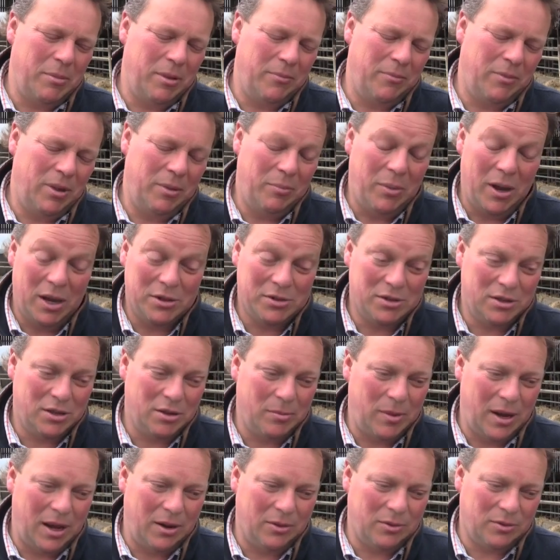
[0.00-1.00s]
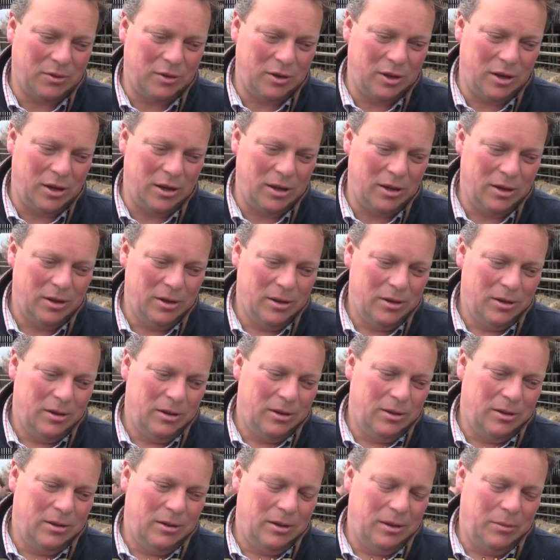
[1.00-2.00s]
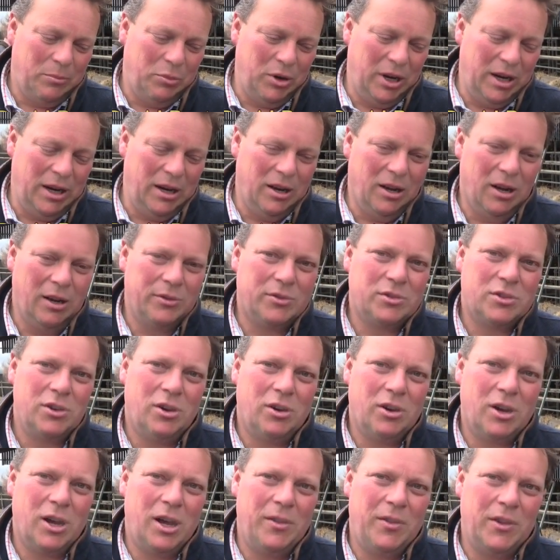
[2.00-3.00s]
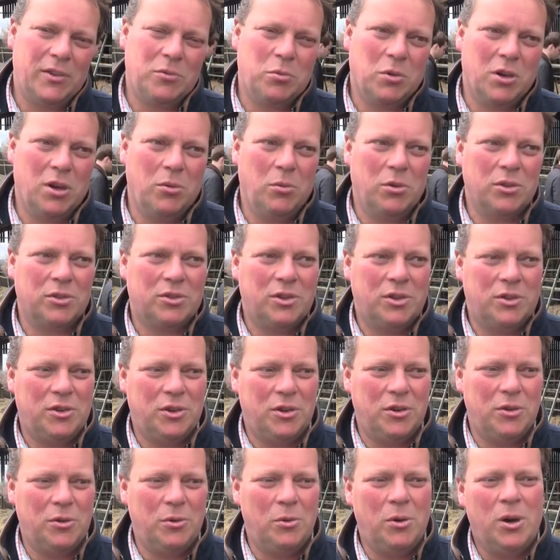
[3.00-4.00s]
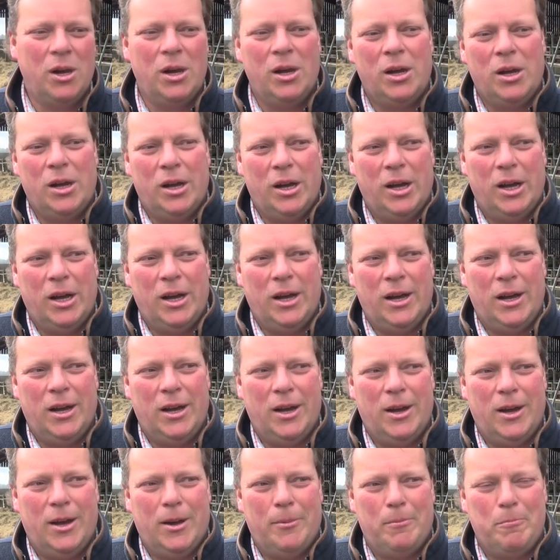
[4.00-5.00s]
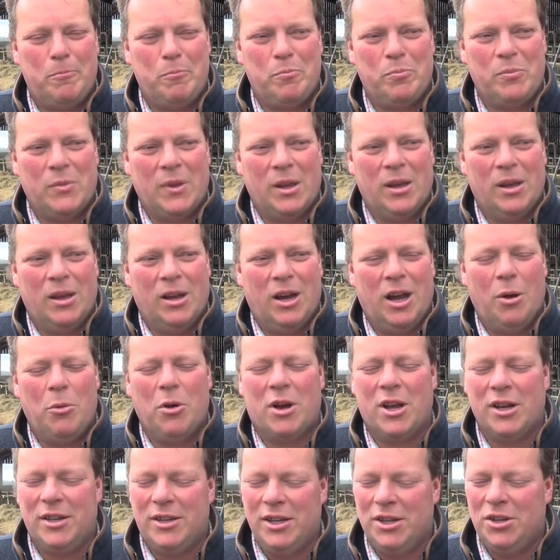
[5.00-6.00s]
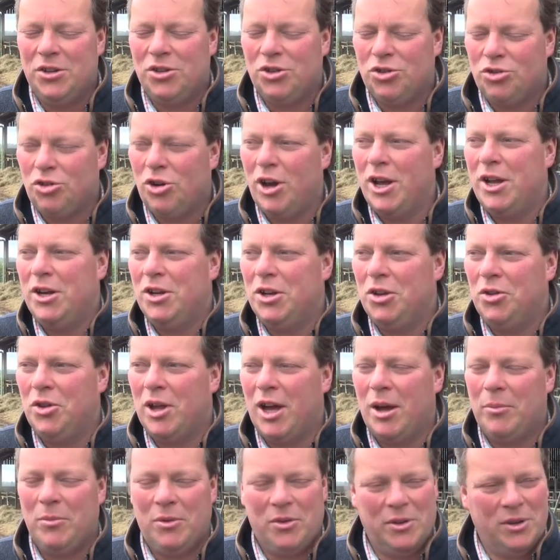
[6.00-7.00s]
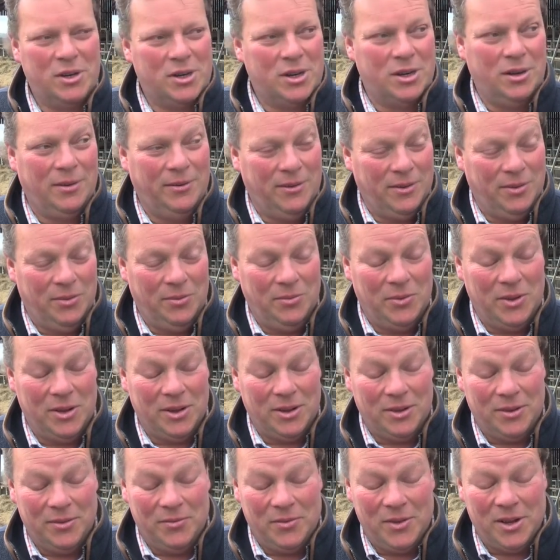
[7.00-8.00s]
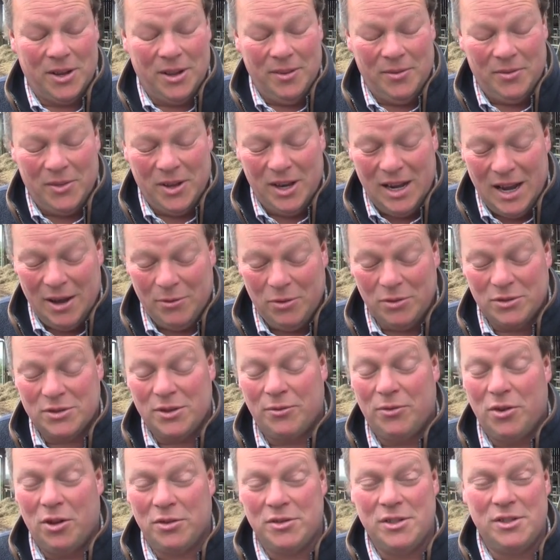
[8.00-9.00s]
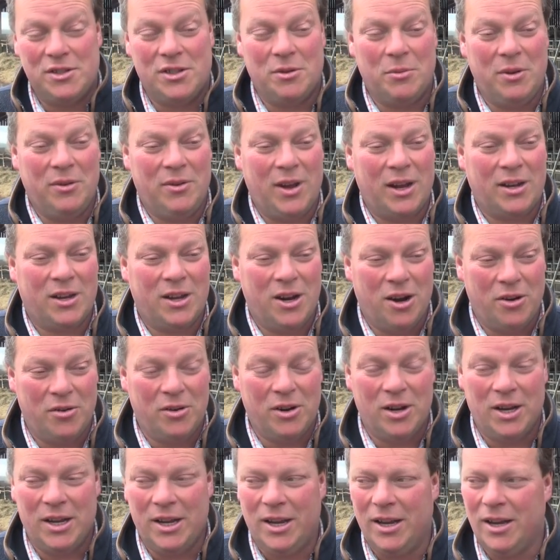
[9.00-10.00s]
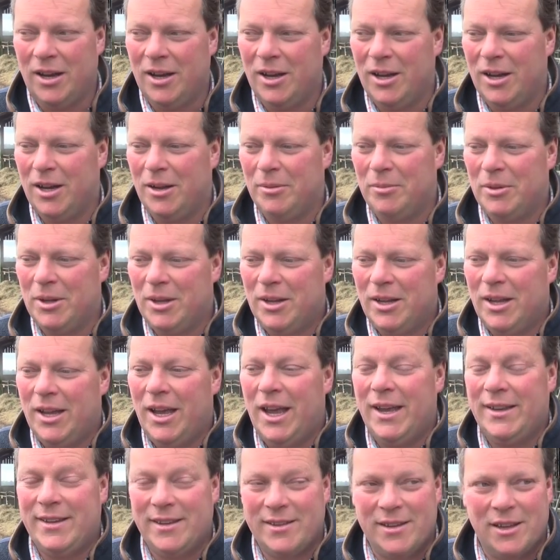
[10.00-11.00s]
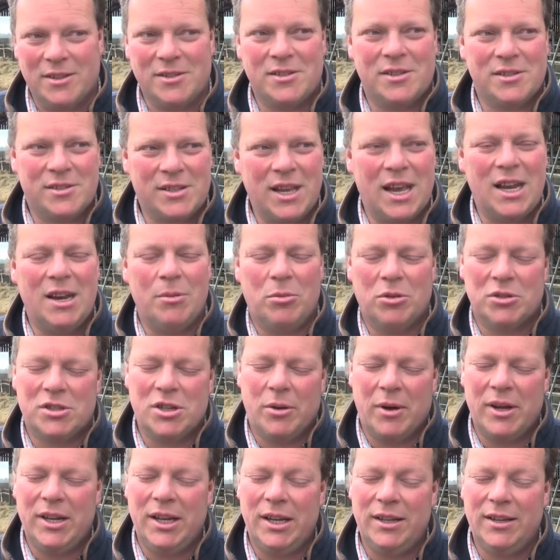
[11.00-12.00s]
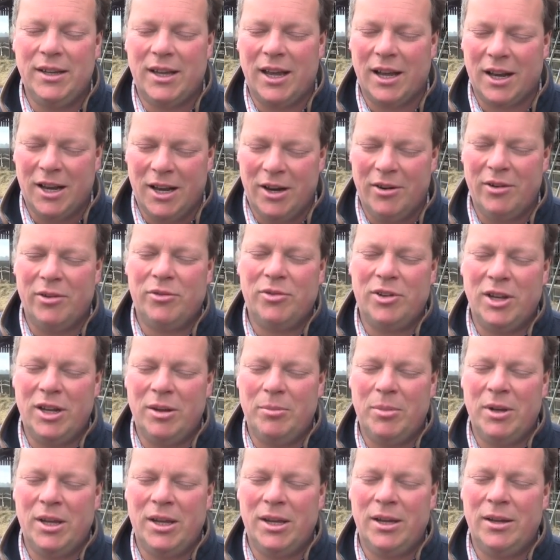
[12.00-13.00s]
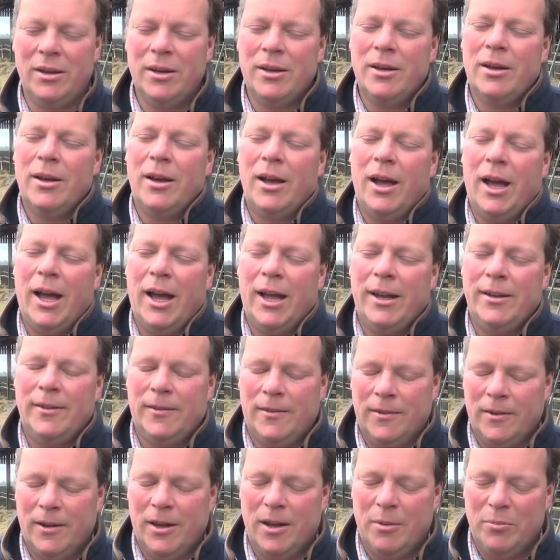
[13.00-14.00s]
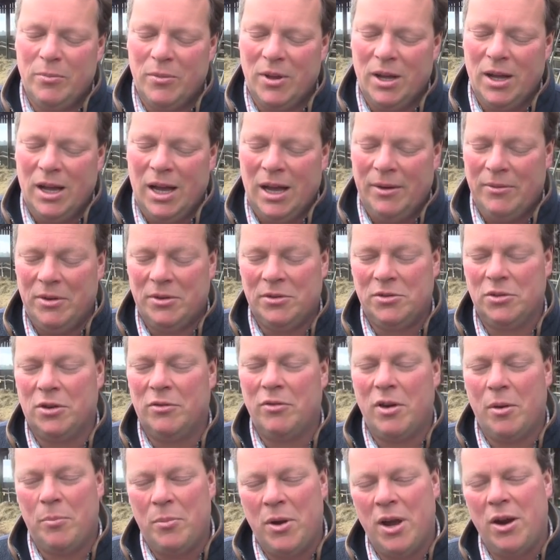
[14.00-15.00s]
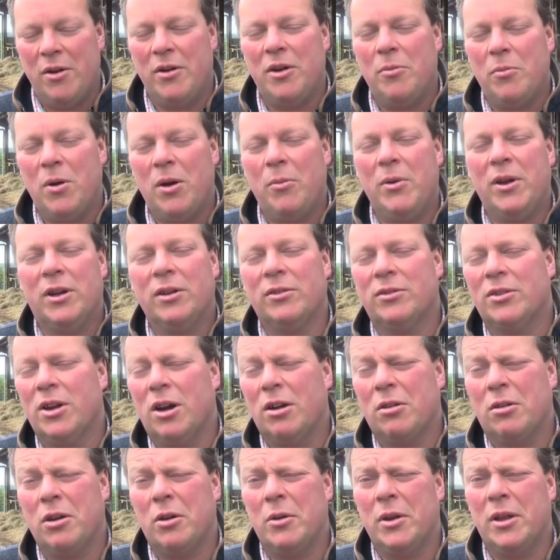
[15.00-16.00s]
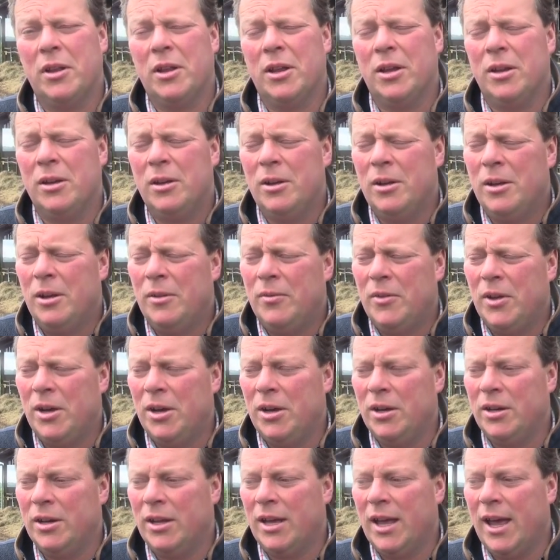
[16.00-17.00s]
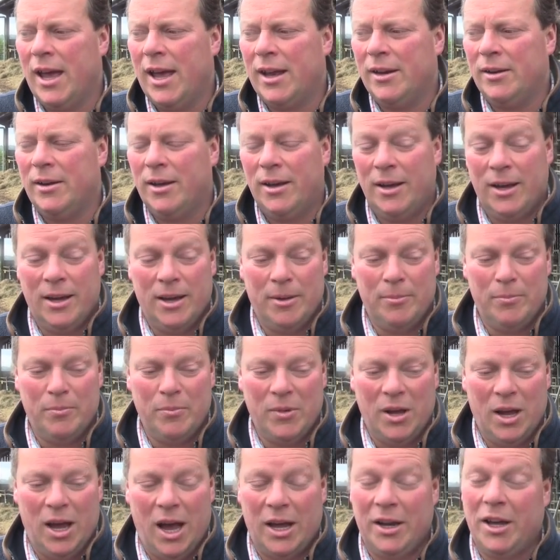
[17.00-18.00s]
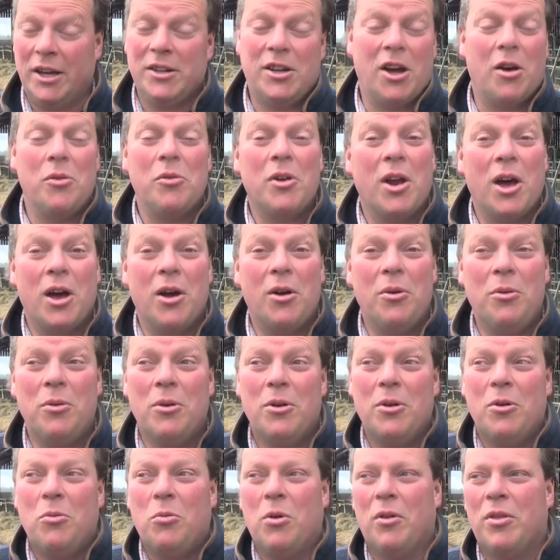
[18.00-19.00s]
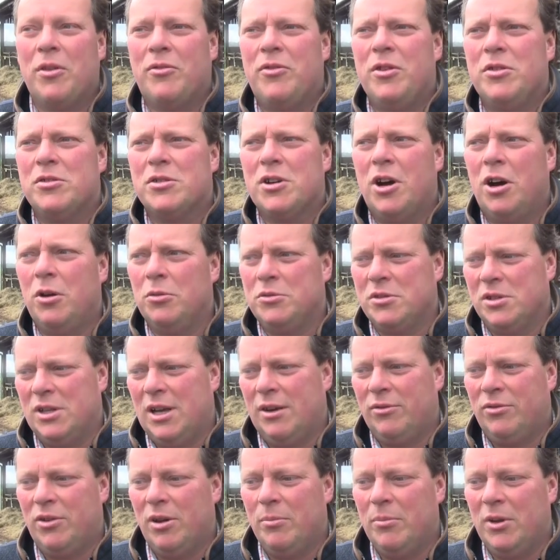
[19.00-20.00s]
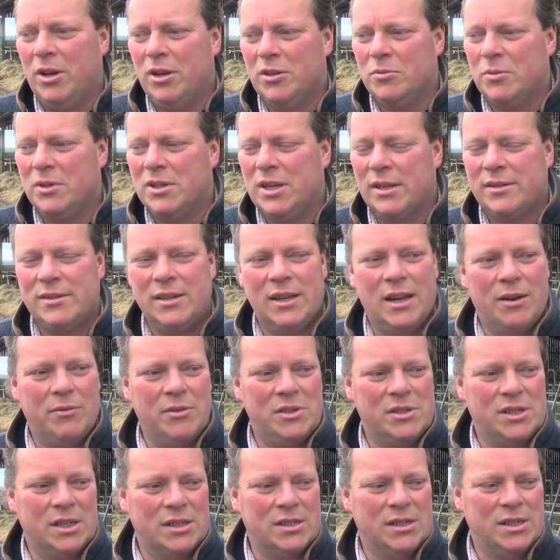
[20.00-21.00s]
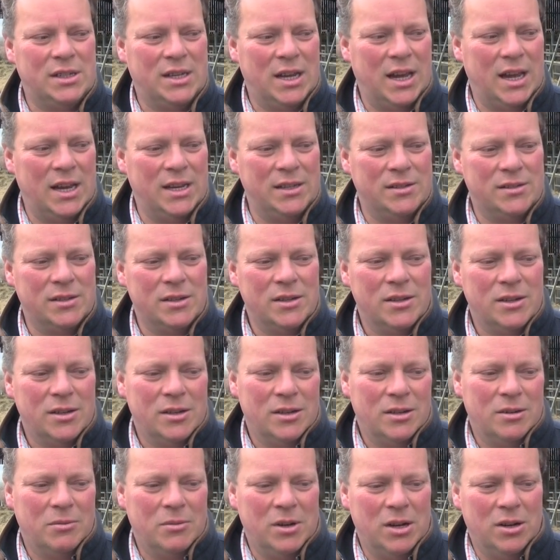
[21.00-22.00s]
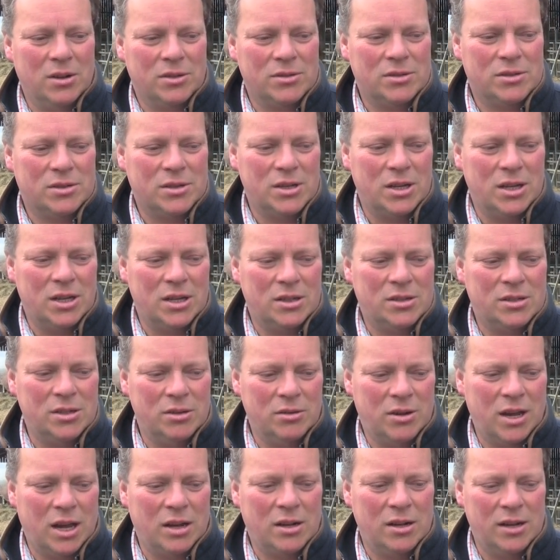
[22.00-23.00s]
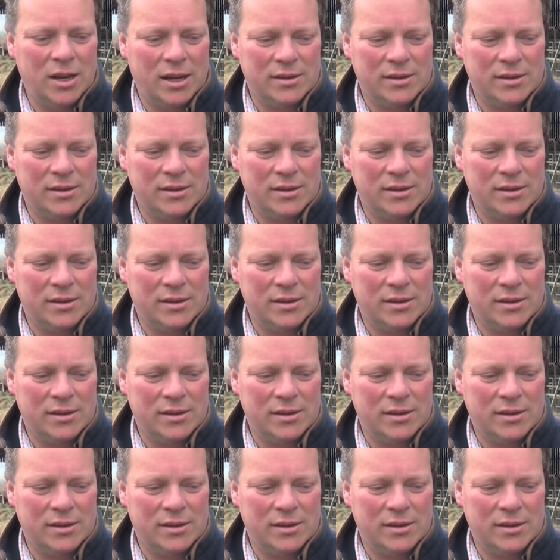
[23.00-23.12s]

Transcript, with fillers: I'm very passionate about uh, breeding livestock, and that's what I want to do. Um, I will continue to try and do that. The, the, the levels of losses that we've had currently, uh, which is unsustainable, so I need to get clear of TB and um, have a sort of a period where we can start growing the, the herd again. Um, and I don't know what the future holds on that front because we're testing every 60 days. We lost uh, two cattle